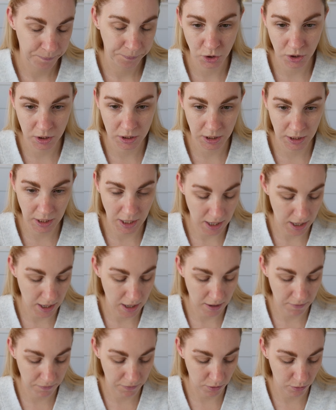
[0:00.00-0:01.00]
just to
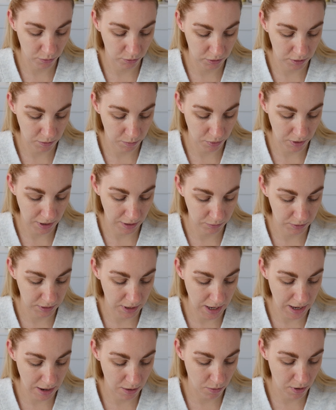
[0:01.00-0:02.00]
carve those brows
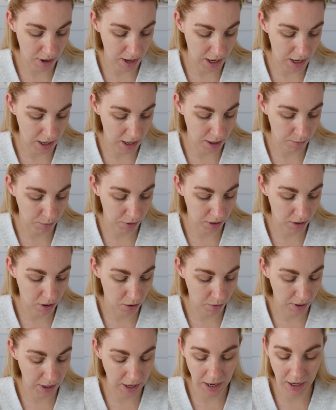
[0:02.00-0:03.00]
out, and I'm going to
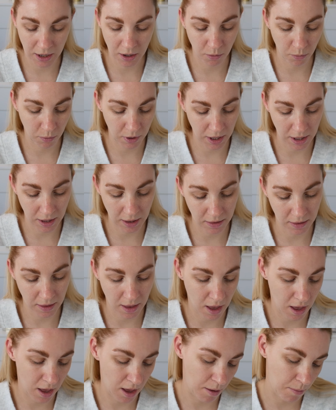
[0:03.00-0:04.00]
go in with
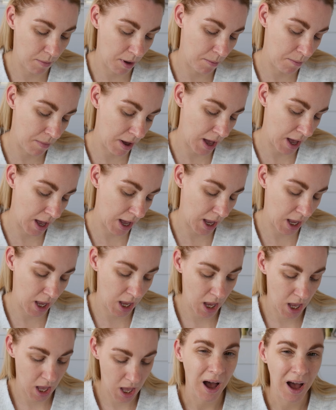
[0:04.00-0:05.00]
my,
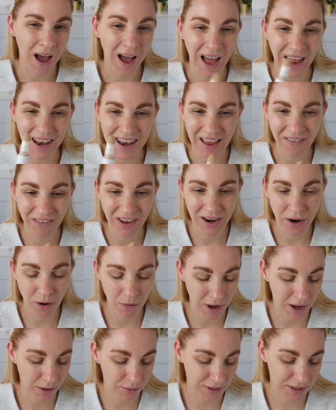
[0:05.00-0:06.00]
I never know
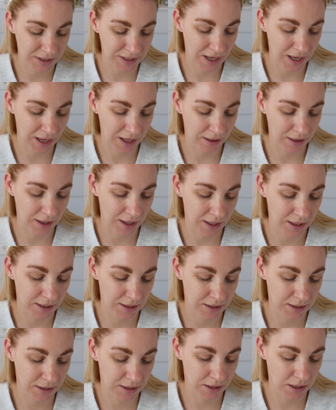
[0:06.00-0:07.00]
how to say
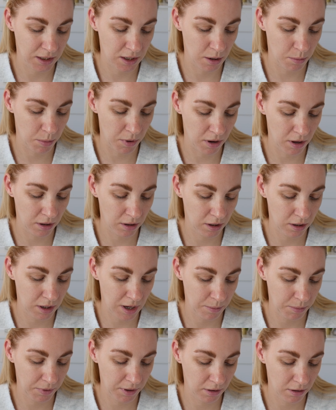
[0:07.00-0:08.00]
this,
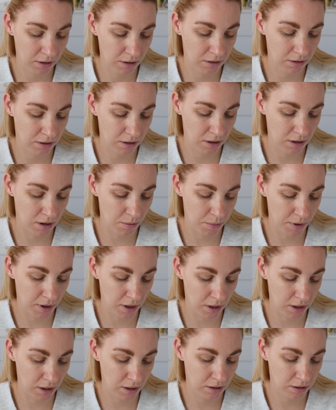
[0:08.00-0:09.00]

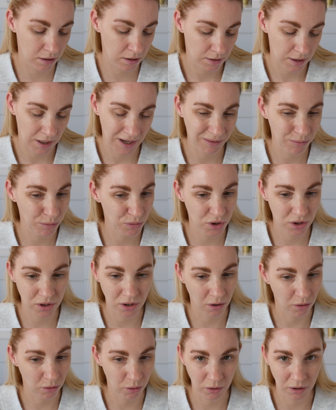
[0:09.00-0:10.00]
Nabla. I'm just
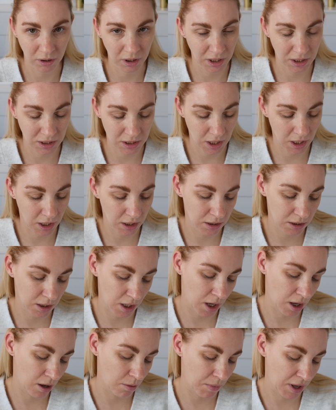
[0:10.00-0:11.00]
not good at these things,
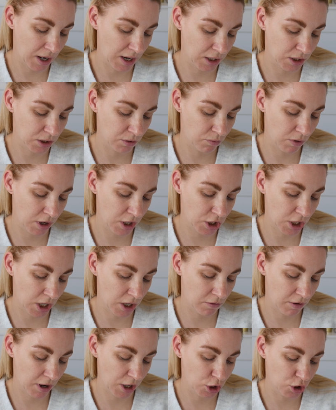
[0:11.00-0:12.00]
and it's a
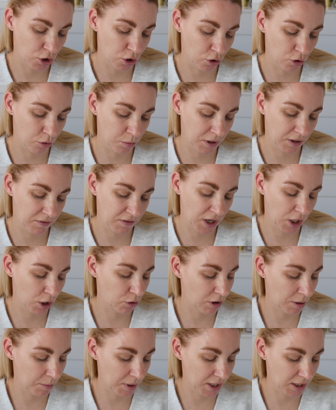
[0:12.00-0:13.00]
Regeneration Uplifting
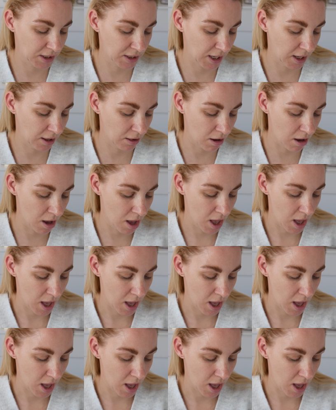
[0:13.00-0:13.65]
Creamy Concealer,